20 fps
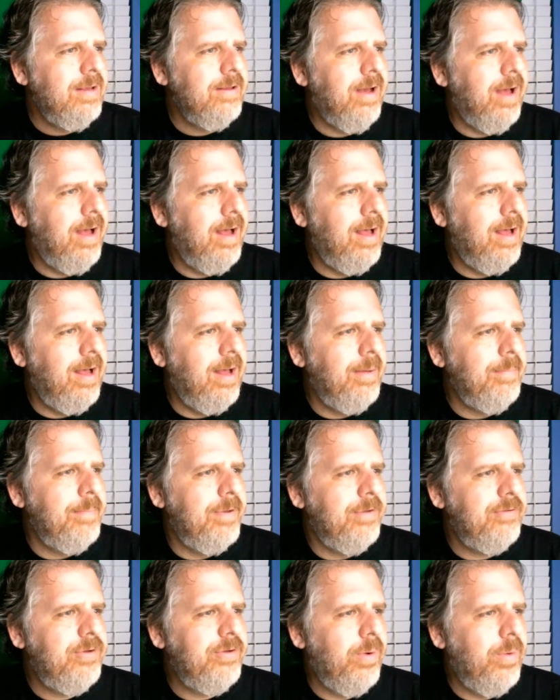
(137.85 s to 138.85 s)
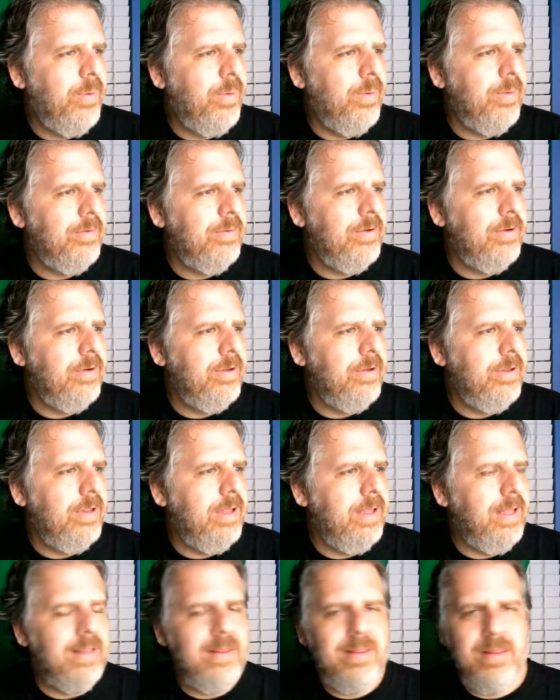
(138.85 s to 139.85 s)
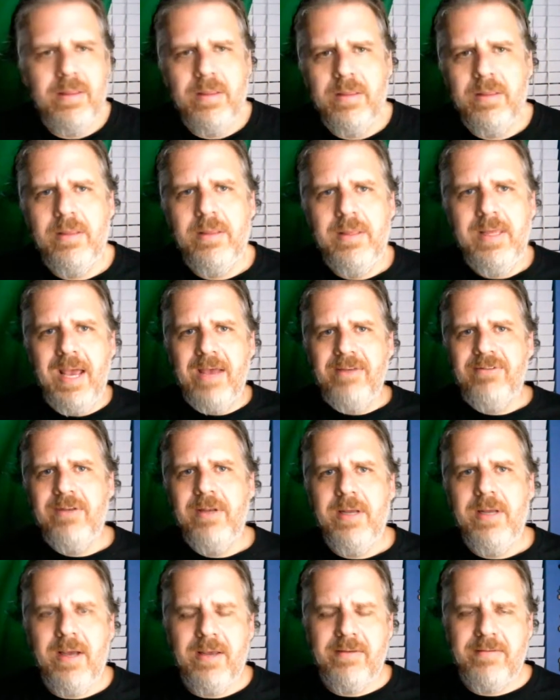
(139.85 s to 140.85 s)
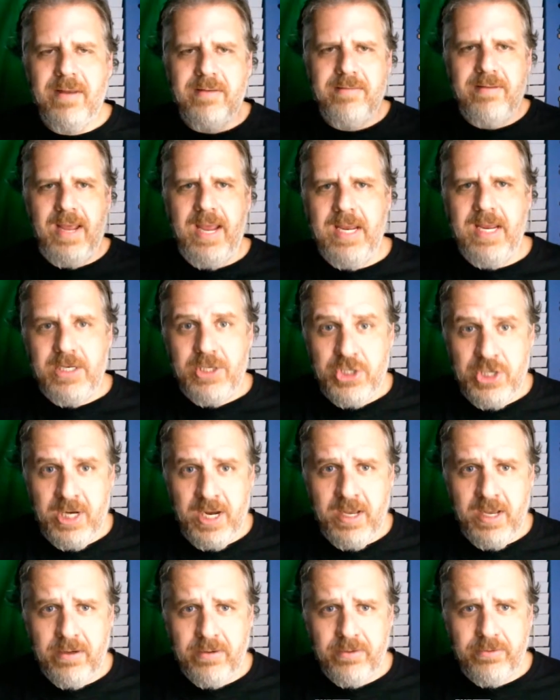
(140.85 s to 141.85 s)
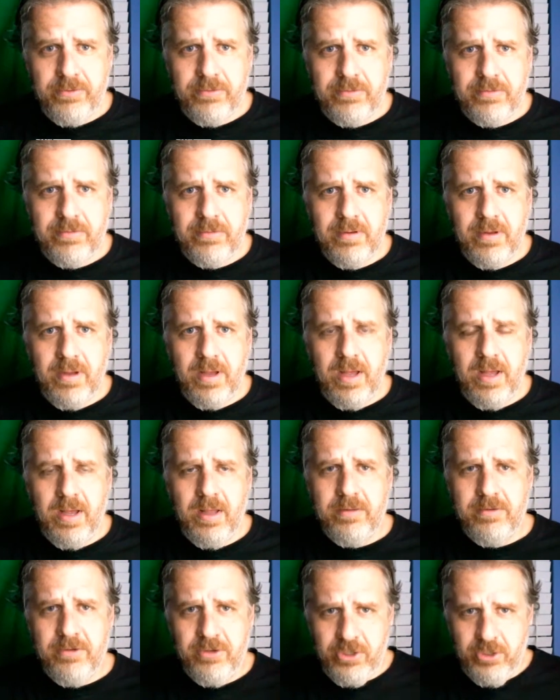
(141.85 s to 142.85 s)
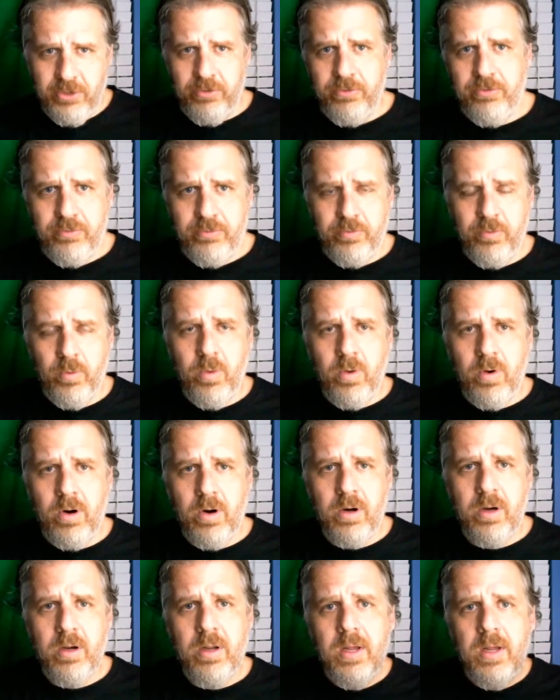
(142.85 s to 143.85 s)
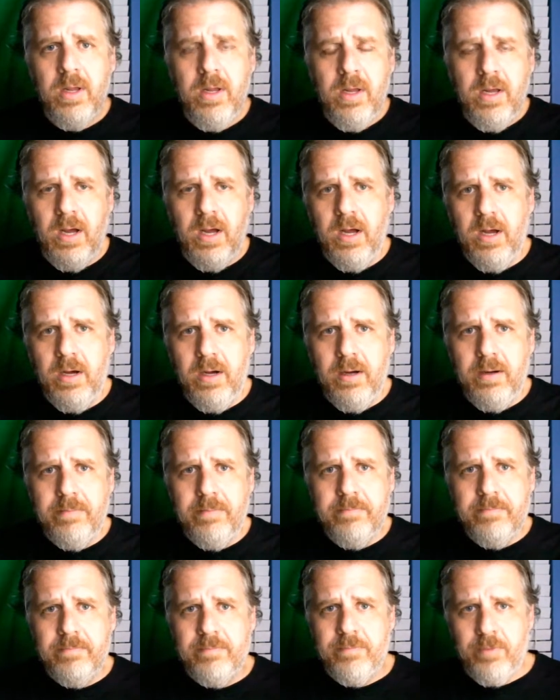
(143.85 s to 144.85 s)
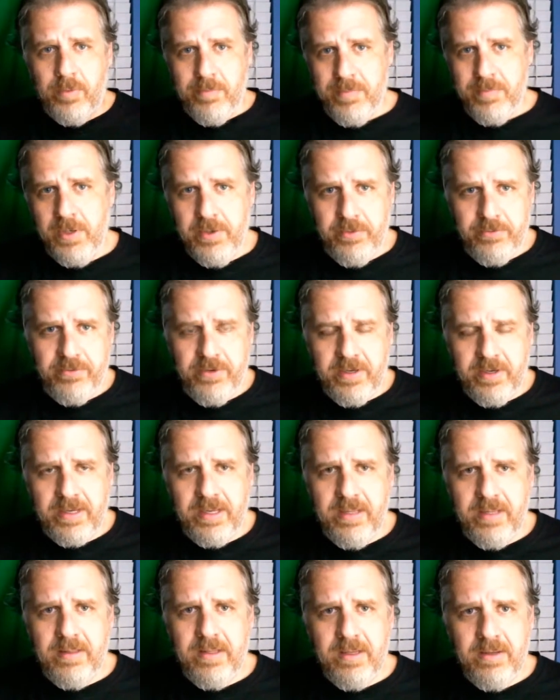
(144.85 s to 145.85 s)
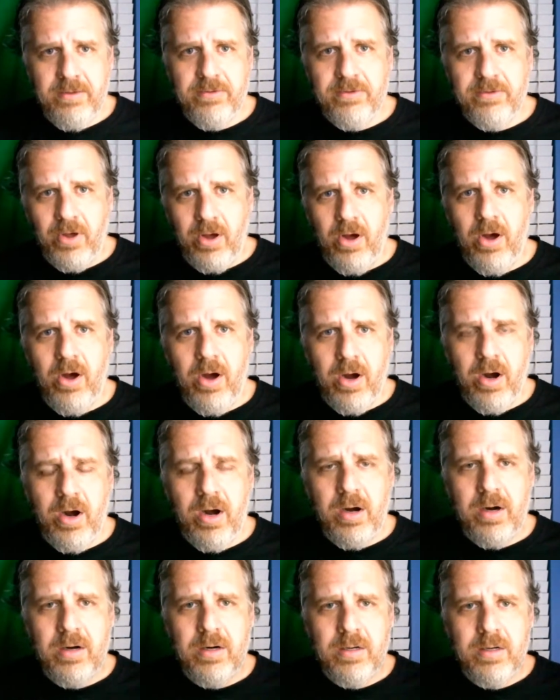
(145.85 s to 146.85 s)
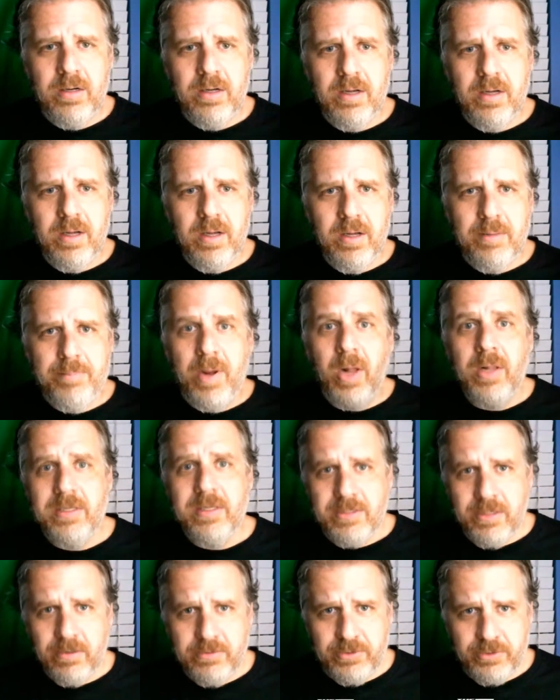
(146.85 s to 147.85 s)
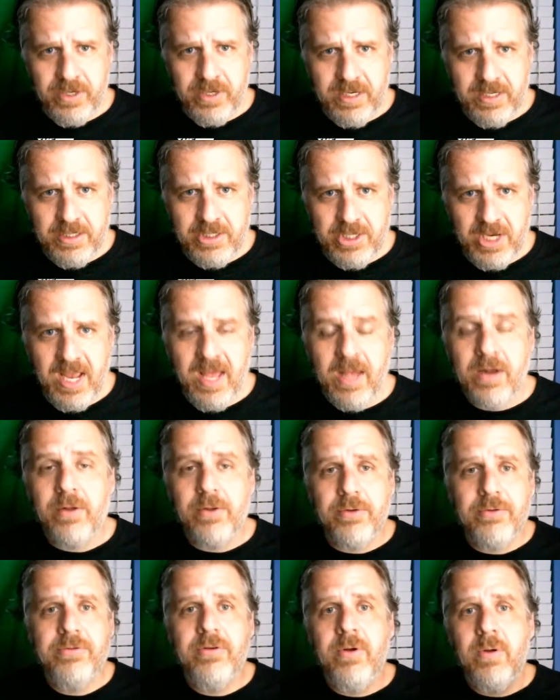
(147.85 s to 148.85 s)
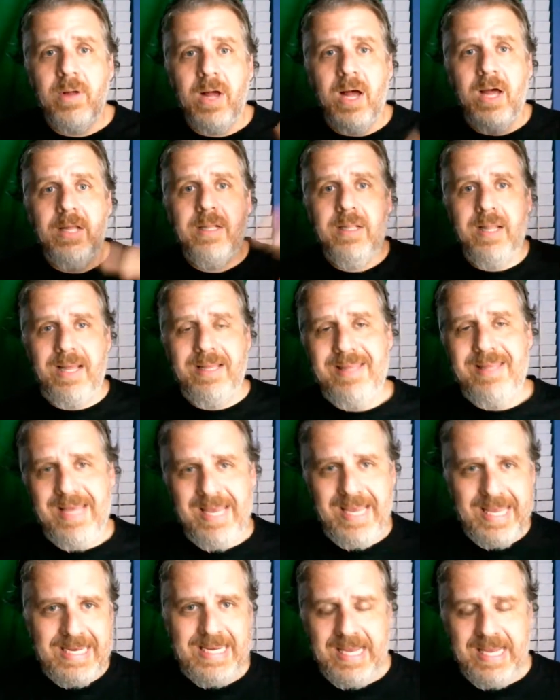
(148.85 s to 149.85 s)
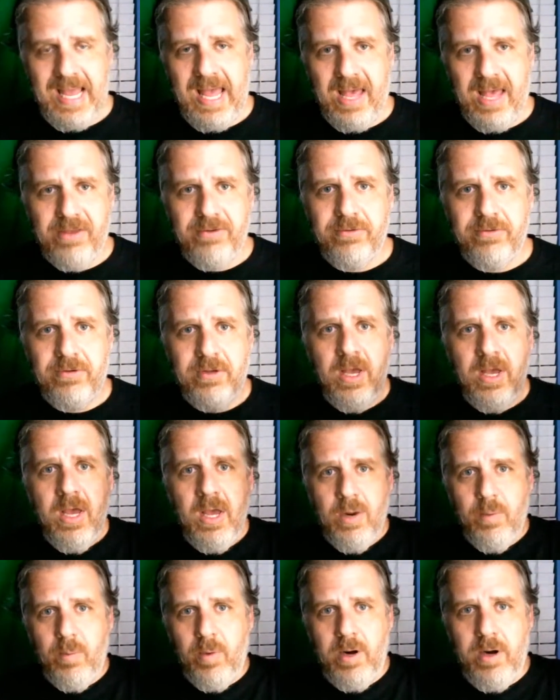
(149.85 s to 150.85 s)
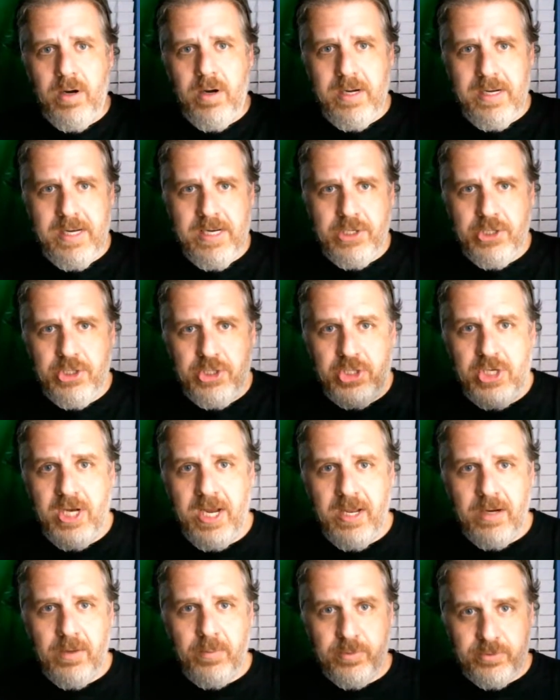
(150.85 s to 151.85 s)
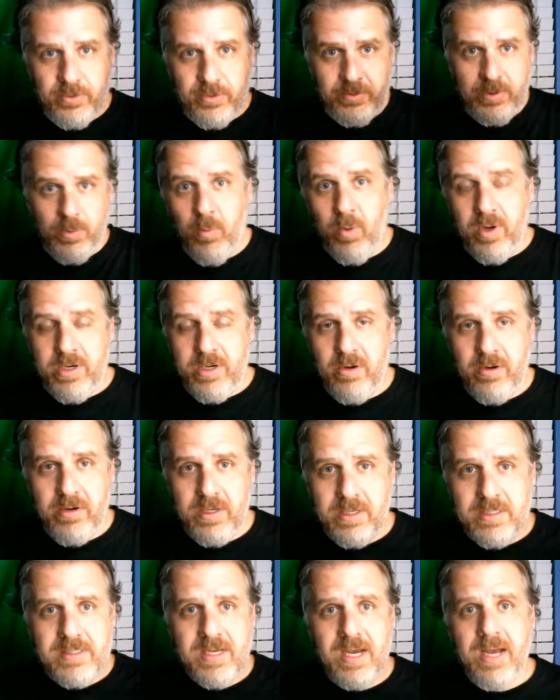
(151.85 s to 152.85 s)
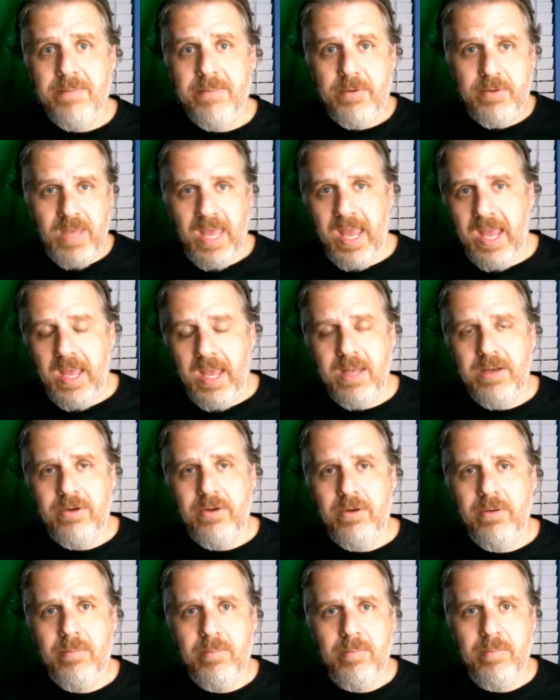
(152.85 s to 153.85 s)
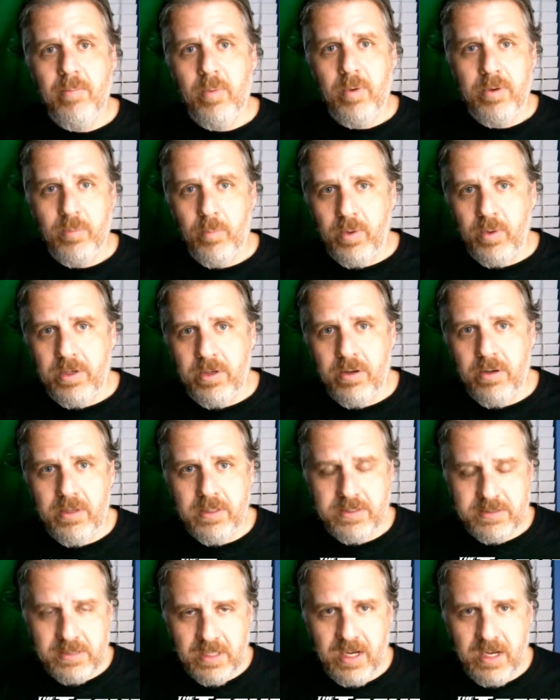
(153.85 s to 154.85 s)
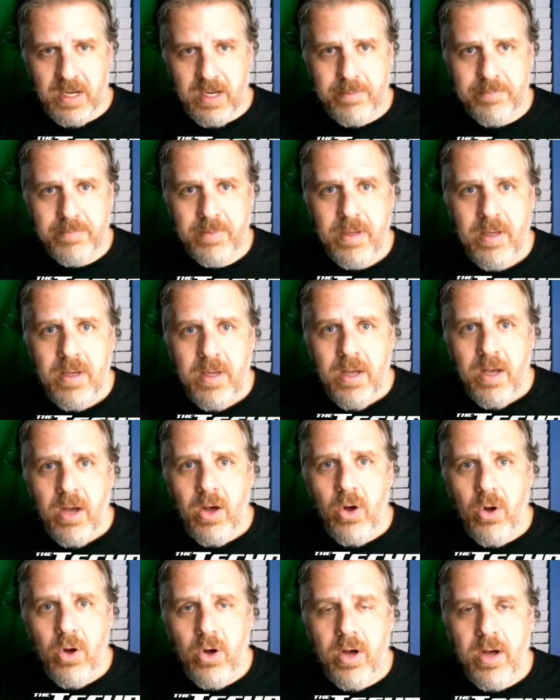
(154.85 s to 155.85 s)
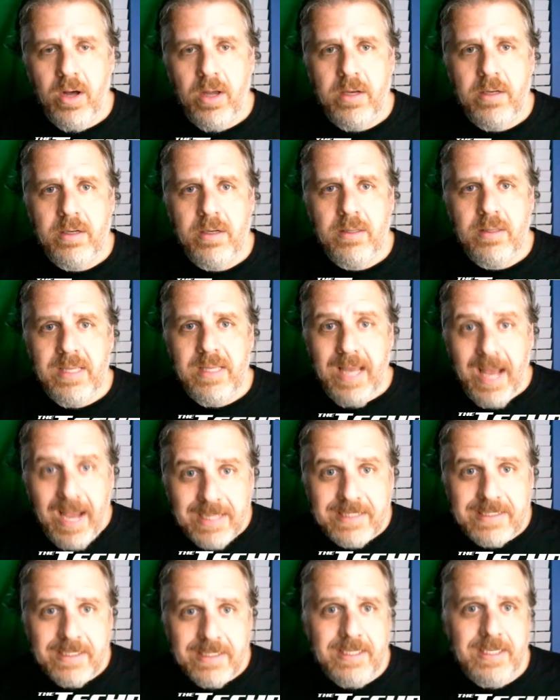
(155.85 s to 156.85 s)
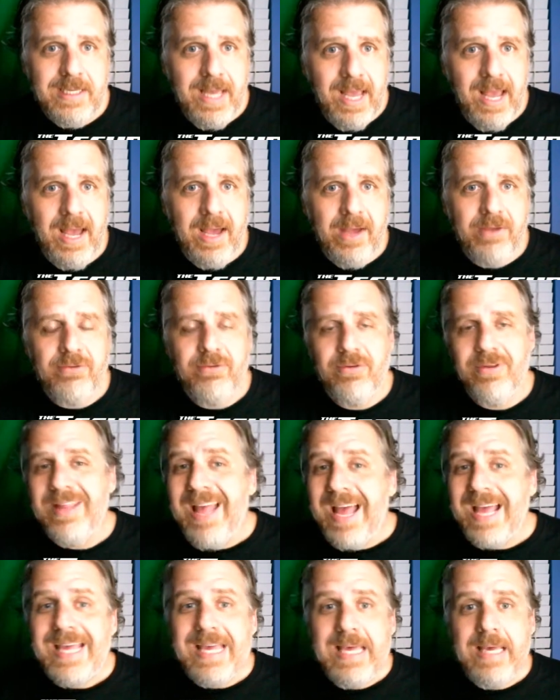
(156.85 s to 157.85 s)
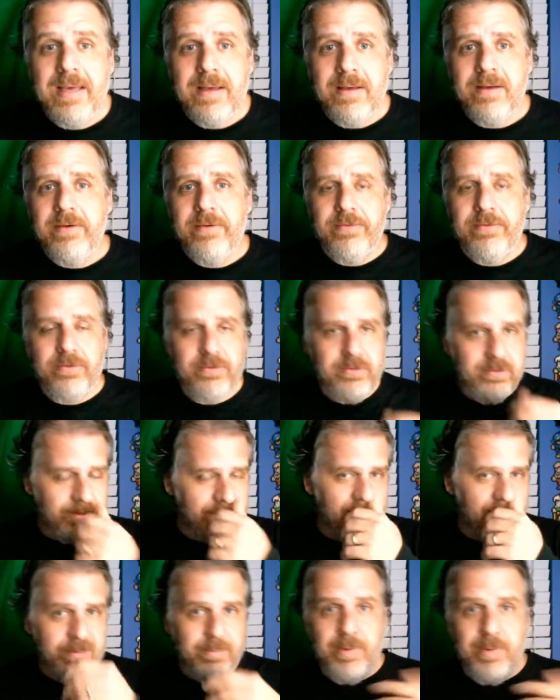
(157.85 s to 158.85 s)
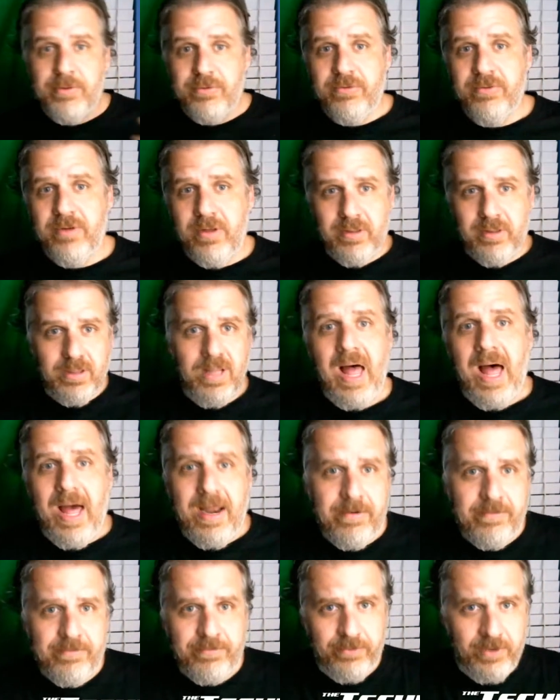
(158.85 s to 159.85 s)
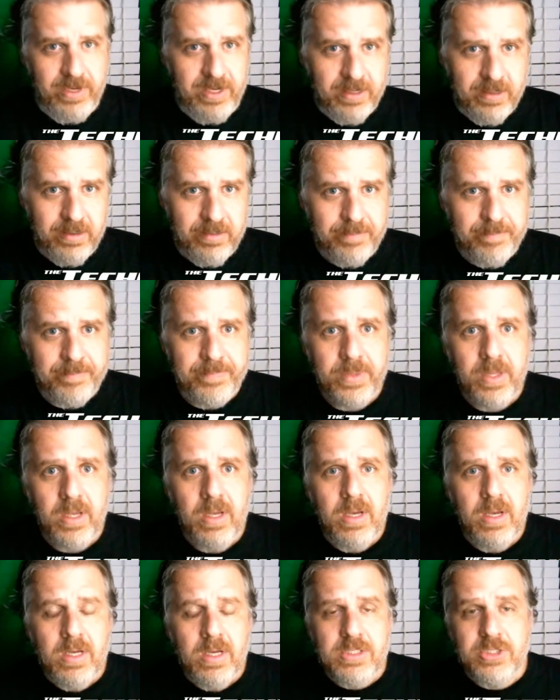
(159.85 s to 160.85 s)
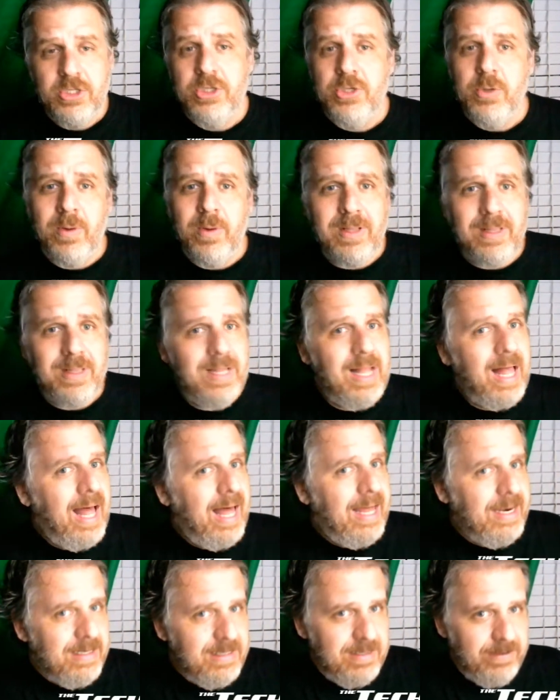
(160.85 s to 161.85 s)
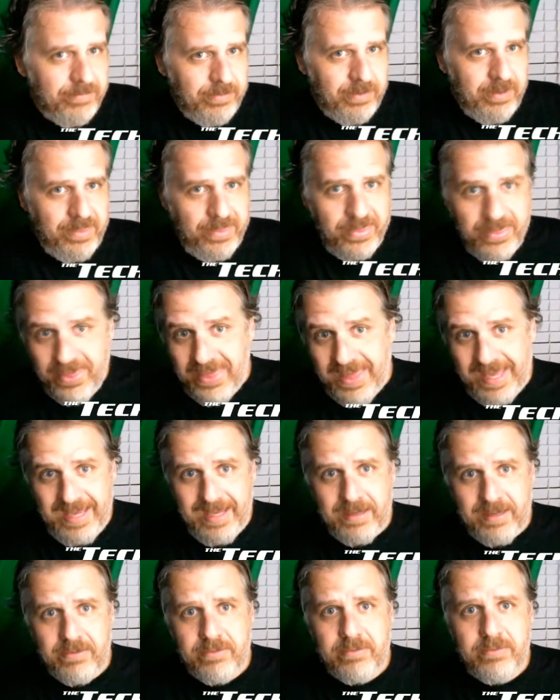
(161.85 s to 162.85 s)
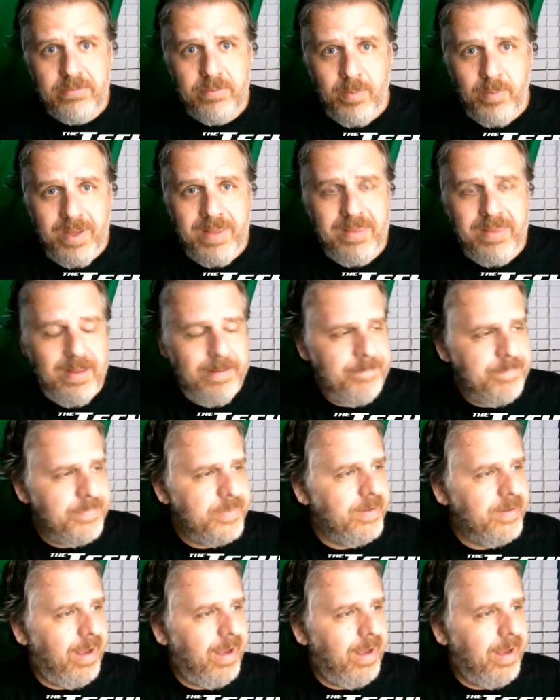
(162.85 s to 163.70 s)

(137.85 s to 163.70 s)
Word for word: Um, so, the SNES has eight channels, uh, to use for um, for music, and these are uh, polytone tra- channels. So unlike the NES, where each channel was only one note at a time, you can do more than one note at a time on the SNES. So that gives composers a lot of freedom to do a lot of different things with it.